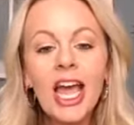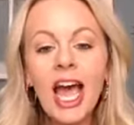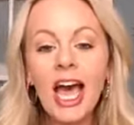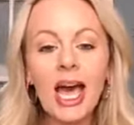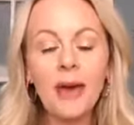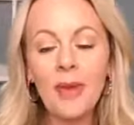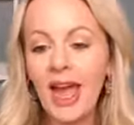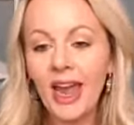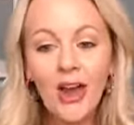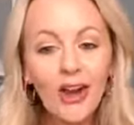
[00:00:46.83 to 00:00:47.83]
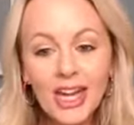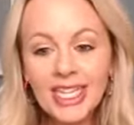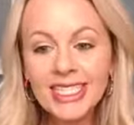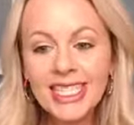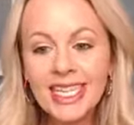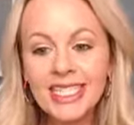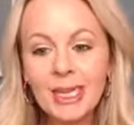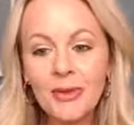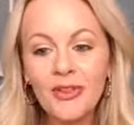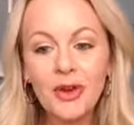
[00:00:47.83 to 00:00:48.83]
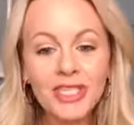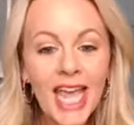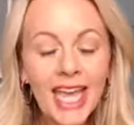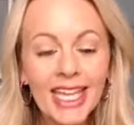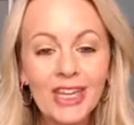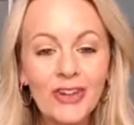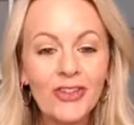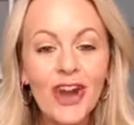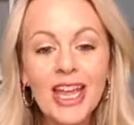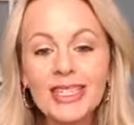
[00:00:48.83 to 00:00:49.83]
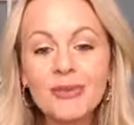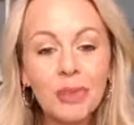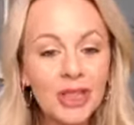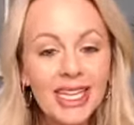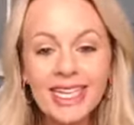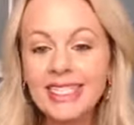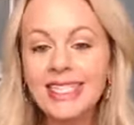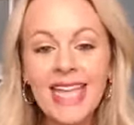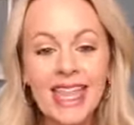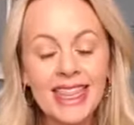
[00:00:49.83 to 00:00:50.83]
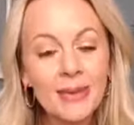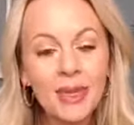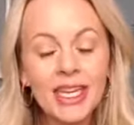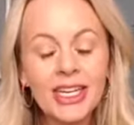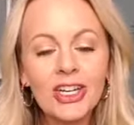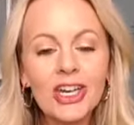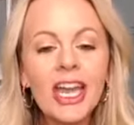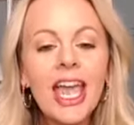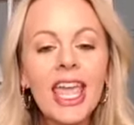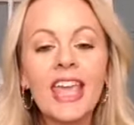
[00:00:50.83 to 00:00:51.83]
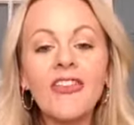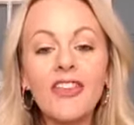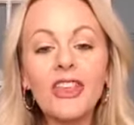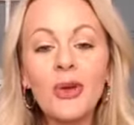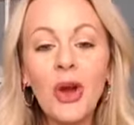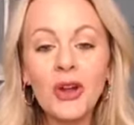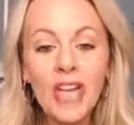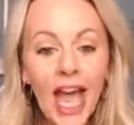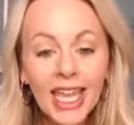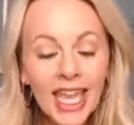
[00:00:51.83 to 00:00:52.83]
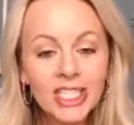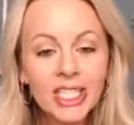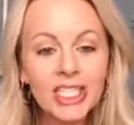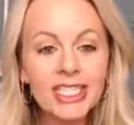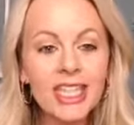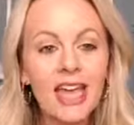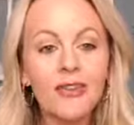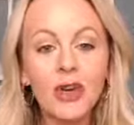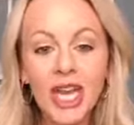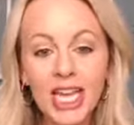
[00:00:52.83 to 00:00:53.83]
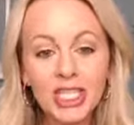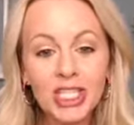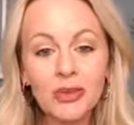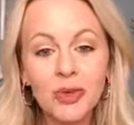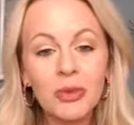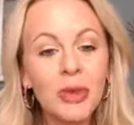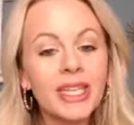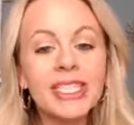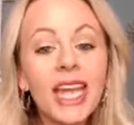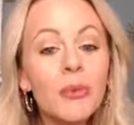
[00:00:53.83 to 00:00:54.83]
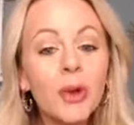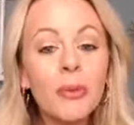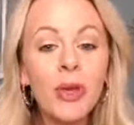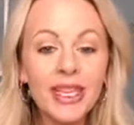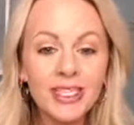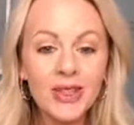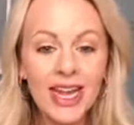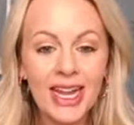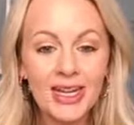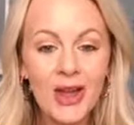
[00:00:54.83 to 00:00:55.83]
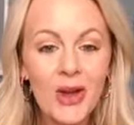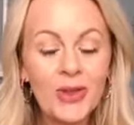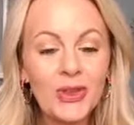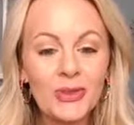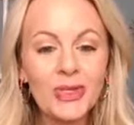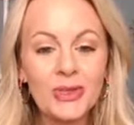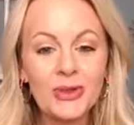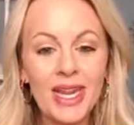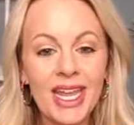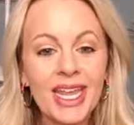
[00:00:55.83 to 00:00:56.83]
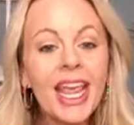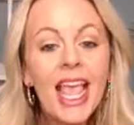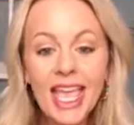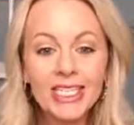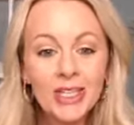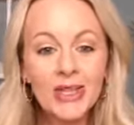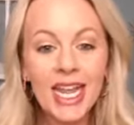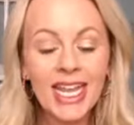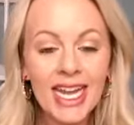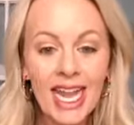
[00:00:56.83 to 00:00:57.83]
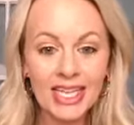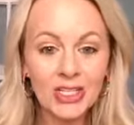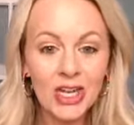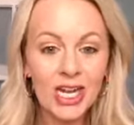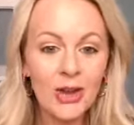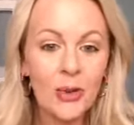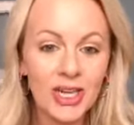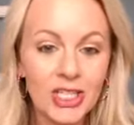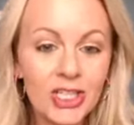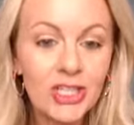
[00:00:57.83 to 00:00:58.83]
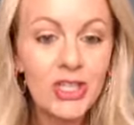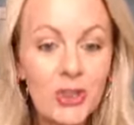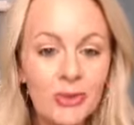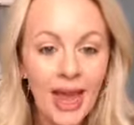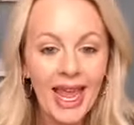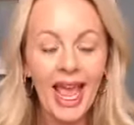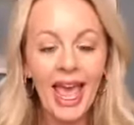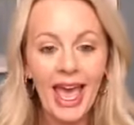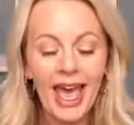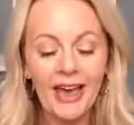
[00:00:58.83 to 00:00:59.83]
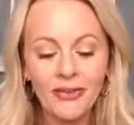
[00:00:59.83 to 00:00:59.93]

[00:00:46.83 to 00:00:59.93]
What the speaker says: I already see that some of you are tagging your friends. Please send them here. If you are not catching this live, you're catching the replay, type replay so that I know you tuned in and so that I can answer any questions you might have.